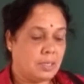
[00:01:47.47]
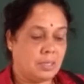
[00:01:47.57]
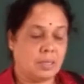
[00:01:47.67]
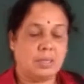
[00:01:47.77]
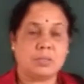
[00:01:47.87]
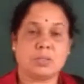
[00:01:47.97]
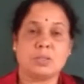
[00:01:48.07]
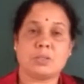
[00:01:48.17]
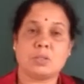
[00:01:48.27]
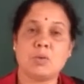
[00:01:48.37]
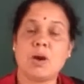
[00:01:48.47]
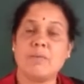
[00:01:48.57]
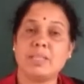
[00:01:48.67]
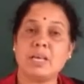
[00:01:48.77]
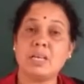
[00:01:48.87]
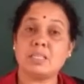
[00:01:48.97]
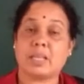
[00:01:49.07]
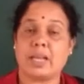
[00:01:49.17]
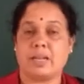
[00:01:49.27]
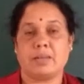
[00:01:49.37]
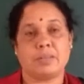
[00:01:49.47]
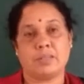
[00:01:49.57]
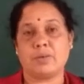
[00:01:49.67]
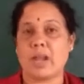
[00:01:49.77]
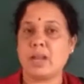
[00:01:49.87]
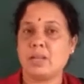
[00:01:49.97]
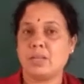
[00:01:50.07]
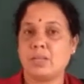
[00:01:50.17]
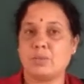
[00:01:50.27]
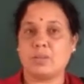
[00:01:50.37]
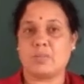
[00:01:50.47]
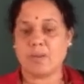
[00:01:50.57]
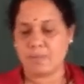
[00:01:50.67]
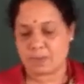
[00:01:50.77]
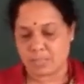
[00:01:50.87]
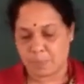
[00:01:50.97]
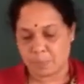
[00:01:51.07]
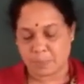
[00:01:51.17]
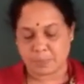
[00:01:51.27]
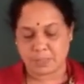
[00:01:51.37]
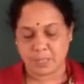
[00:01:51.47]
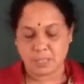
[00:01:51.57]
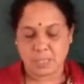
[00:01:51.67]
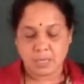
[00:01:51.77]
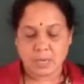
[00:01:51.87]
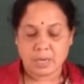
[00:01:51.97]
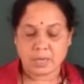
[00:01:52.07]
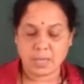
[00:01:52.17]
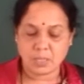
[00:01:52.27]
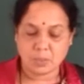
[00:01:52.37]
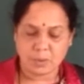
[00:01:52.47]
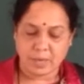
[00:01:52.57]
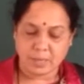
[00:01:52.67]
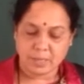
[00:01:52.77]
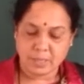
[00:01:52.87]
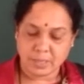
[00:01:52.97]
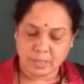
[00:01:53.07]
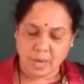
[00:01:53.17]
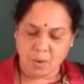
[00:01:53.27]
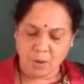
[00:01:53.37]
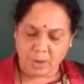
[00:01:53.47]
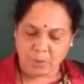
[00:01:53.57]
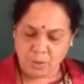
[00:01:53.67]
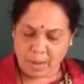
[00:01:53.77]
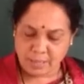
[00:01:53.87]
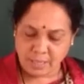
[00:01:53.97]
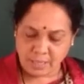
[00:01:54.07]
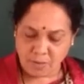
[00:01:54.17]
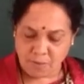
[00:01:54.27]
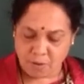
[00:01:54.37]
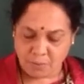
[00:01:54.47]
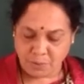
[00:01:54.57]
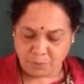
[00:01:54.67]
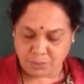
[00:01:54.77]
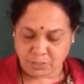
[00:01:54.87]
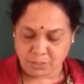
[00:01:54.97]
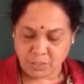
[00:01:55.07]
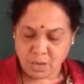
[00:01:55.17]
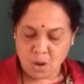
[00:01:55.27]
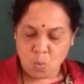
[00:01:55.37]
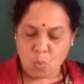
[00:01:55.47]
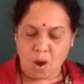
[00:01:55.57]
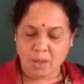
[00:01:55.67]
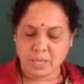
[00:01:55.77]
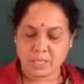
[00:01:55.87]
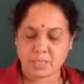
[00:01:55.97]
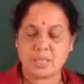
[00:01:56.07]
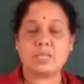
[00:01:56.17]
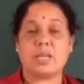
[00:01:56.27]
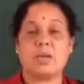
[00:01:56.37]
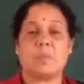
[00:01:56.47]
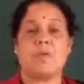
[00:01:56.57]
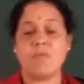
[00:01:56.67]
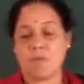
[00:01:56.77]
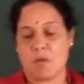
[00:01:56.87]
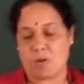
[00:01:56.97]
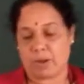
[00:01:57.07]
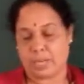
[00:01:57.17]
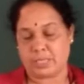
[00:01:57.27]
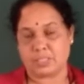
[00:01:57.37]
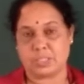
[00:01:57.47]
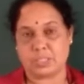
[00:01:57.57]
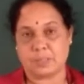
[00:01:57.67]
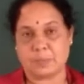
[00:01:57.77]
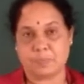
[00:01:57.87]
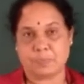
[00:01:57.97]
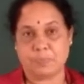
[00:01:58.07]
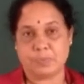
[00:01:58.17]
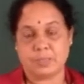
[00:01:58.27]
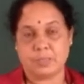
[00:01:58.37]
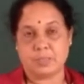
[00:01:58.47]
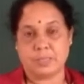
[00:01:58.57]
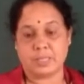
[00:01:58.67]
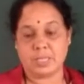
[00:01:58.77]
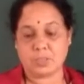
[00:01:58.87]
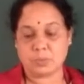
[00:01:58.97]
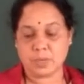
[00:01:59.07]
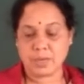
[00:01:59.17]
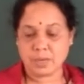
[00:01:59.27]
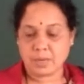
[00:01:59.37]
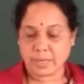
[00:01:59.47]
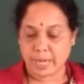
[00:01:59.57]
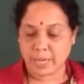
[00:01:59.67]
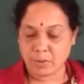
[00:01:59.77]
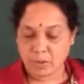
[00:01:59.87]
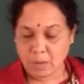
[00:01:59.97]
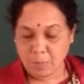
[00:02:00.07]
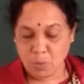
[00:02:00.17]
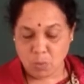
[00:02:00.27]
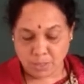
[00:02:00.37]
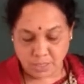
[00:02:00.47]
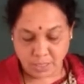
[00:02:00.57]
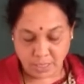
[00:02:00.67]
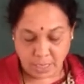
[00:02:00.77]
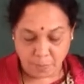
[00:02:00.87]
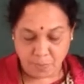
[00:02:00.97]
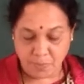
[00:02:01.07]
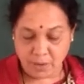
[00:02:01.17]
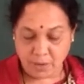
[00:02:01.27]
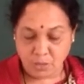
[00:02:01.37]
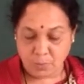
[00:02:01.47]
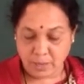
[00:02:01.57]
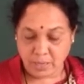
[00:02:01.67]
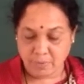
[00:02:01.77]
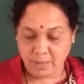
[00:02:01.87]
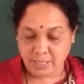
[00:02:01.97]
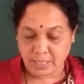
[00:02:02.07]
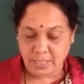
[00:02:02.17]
away the skin. You can use it for further purposes. Dear student, now you answer the following questions. What is the shape of orange? Dear student, can you tell me what is the shape of orange when you will see